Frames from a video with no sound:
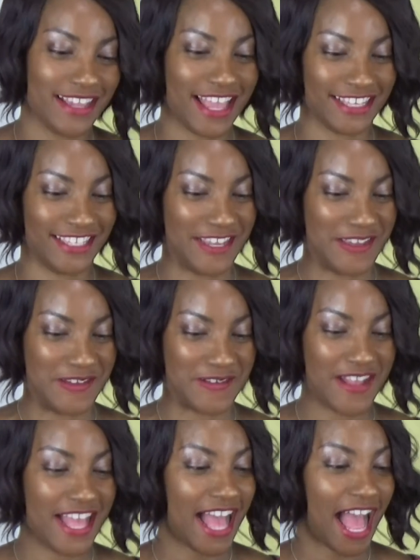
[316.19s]
So
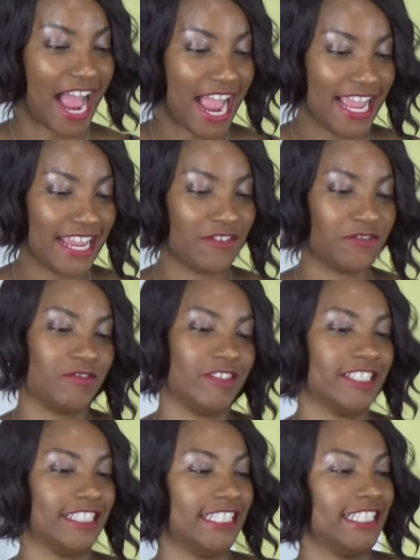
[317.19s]
I
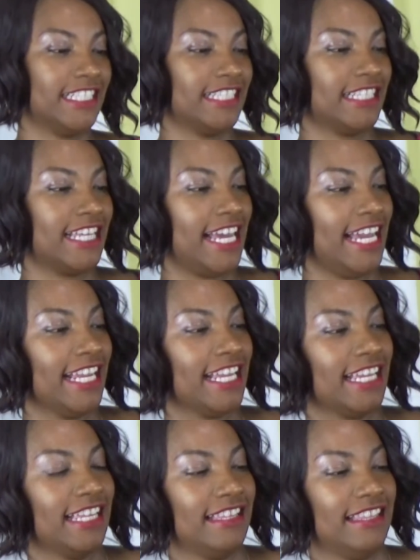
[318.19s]
really like
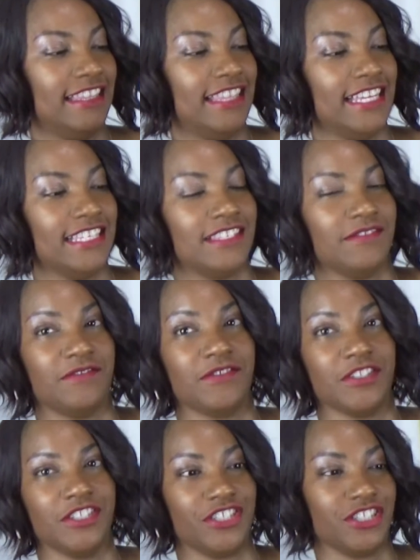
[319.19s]
this
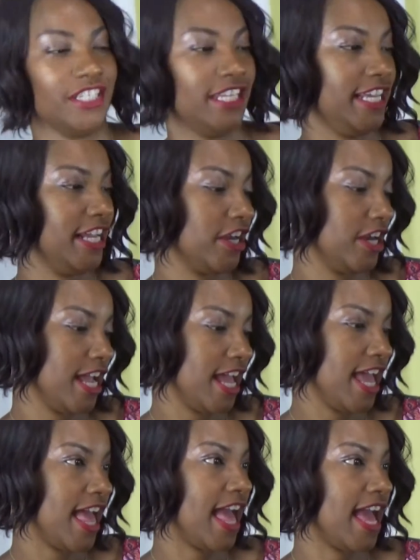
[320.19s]
version here
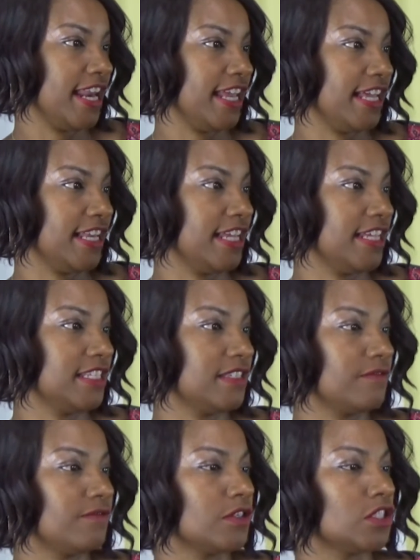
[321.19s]
and it is
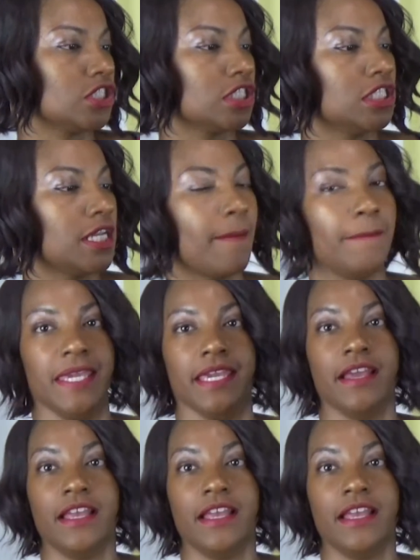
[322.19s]
version B.